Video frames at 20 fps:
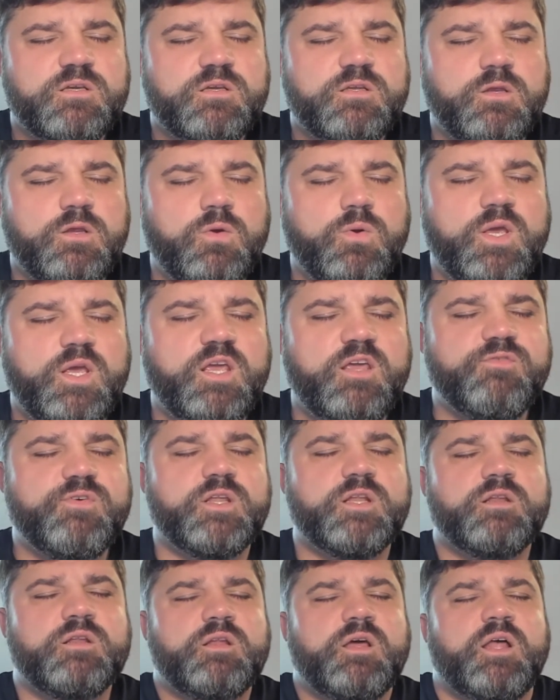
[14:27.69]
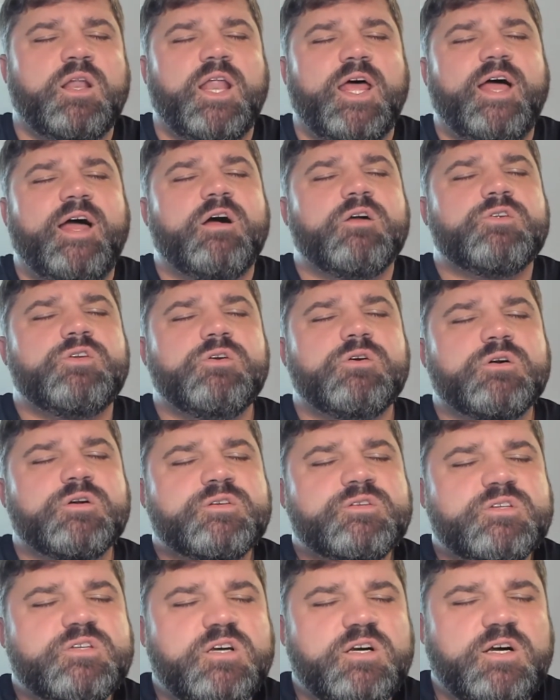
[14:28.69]
You even allowed your
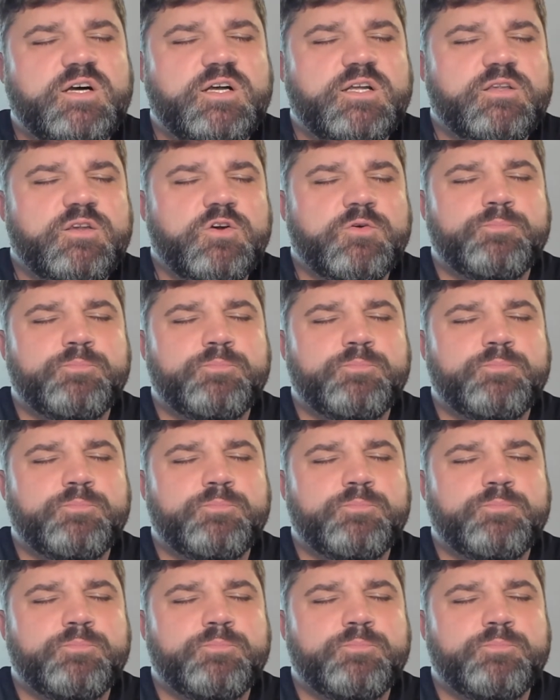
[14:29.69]
Son,